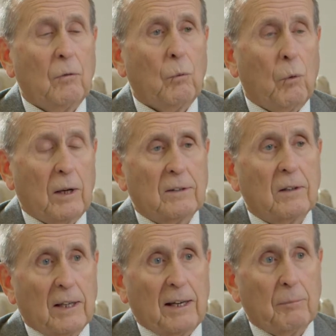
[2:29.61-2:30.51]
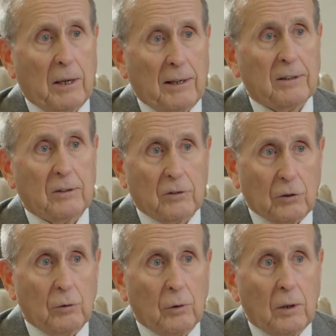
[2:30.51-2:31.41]
what the land bank can
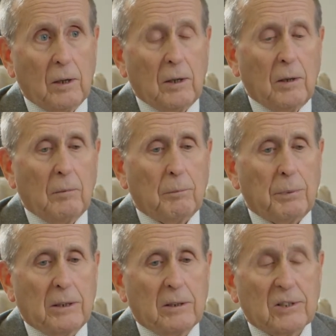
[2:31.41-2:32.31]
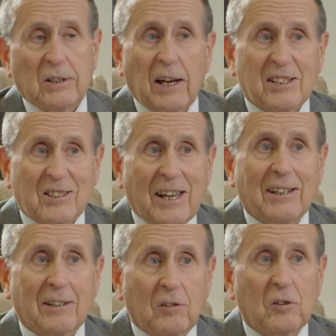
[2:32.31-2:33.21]
do, because it has
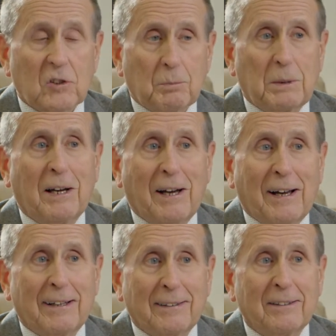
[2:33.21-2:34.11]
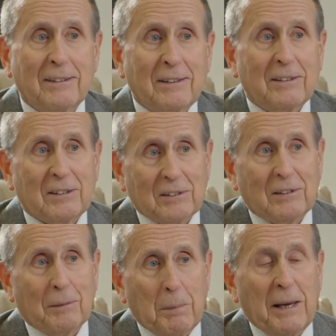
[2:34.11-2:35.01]
tentacles beyond
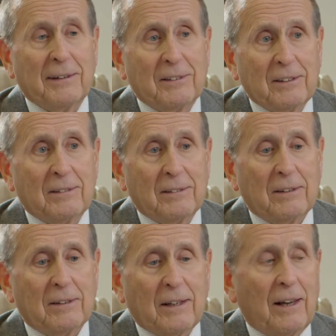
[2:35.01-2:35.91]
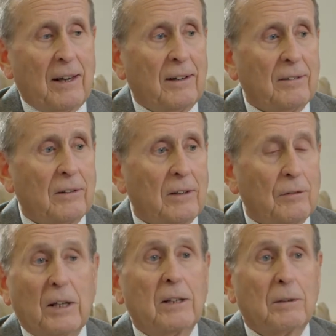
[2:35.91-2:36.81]
abandoned and
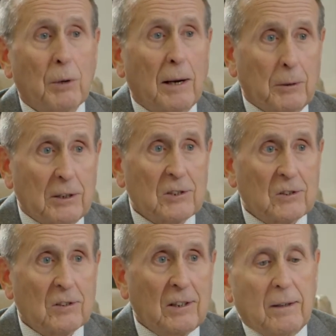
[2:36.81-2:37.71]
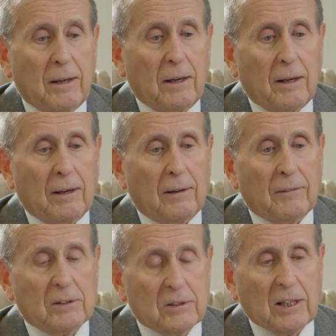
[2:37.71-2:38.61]
vacant properties.
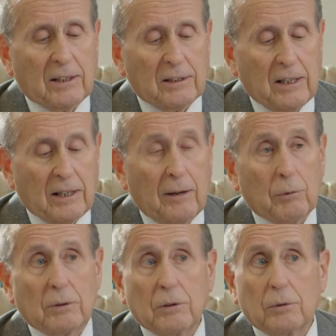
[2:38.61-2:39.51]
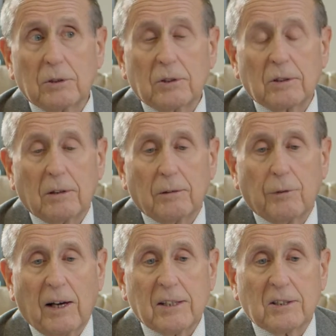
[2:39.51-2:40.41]
The second thing I would do is
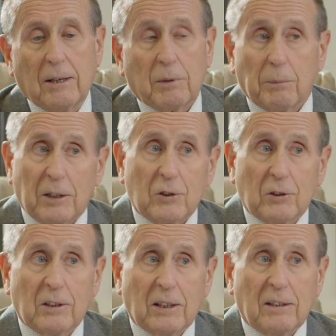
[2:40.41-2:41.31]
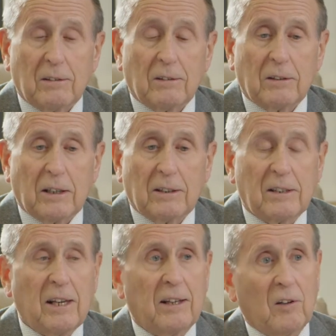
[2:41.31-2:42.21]
advise them to make sure they
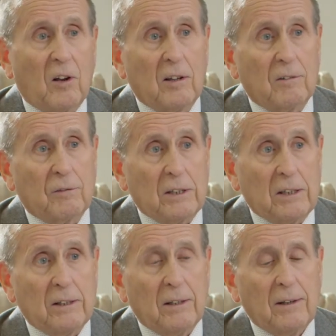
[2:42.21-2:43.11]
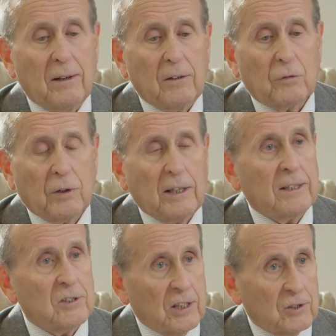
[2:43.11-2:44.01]
attend all of the training
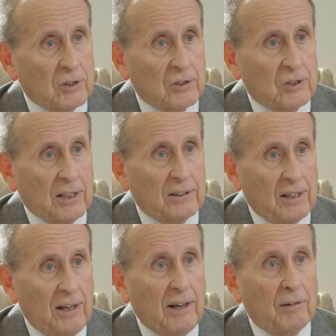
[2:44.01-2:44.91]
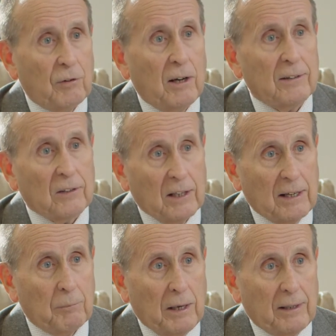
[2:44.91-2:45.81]
sessions that they have on the
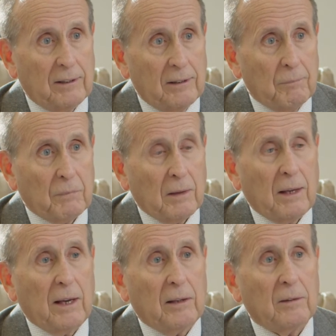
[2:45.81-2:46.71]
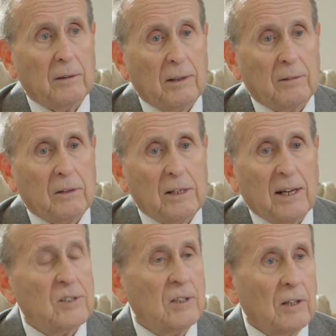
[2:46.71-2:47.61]
land bank, and the
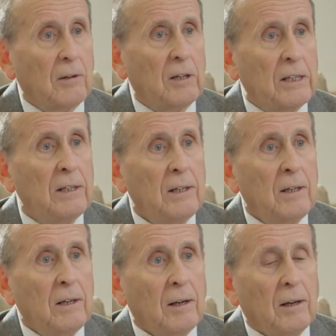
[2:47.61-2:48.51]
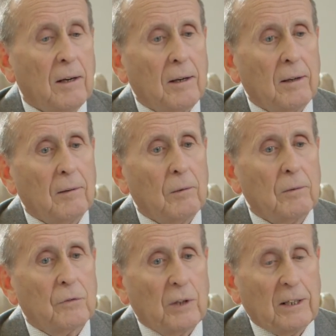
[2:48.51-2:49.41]
ancillary
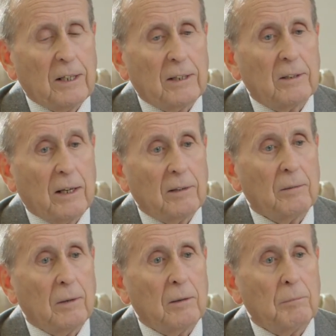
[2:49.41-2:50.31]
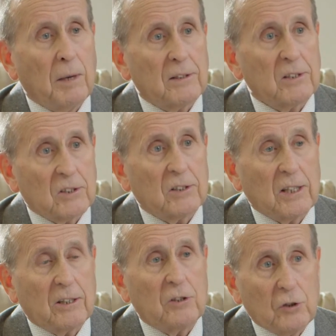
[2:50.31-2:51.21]
training and methods that
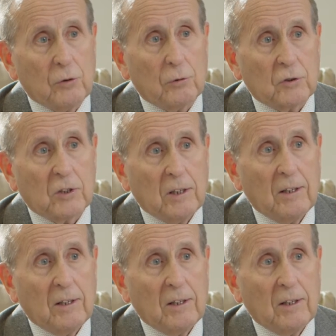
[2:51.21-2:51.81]
they could use